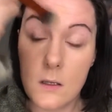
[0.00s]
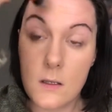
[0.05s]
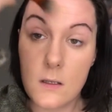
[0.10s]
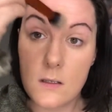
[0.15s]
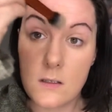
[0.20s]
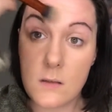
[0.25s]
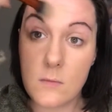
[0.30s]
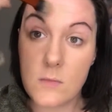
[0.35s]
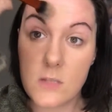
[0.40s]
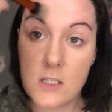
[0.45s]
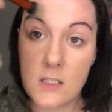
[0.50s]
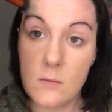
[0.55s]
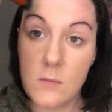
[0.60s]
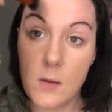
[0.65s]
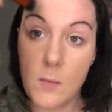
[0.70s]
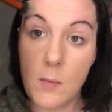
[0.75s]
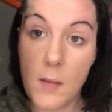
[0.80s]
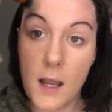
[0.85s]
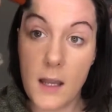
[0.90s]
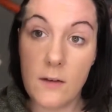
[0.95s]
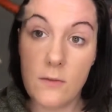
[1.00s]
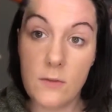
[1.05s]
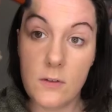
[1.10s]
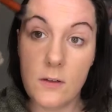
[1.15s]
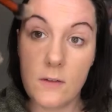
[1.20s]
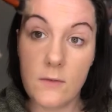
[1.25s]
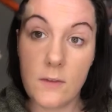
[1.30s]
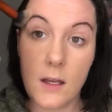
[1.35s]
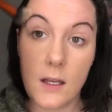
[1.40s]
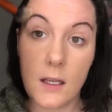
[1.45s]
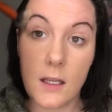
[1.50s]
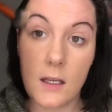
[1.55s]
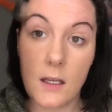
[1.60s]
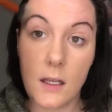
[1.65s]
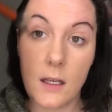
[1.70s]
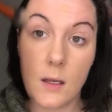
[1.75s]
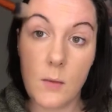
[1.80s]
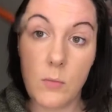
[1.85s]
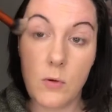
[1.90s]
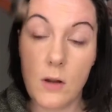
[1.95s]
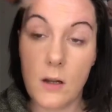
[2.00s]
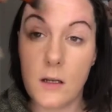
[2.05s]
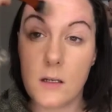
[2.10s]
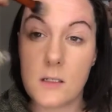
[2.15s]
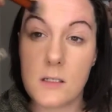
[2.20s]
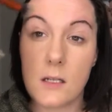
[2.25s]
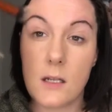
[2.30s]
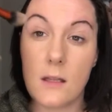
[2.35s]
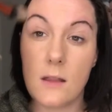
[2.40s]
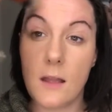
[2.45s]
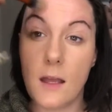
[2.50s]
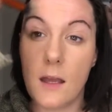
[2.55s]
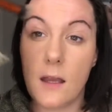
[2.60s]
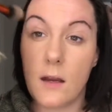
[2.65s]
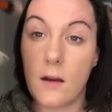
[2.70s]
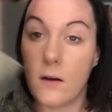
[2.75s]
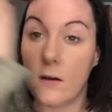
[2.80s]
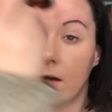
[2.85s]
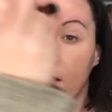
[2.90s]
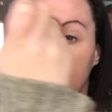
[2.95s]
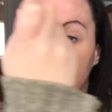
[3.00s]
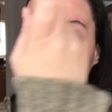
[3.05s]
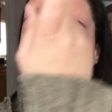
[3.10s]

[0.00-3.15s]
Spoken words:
so I'm just going to be mindful of not getting any product in that area.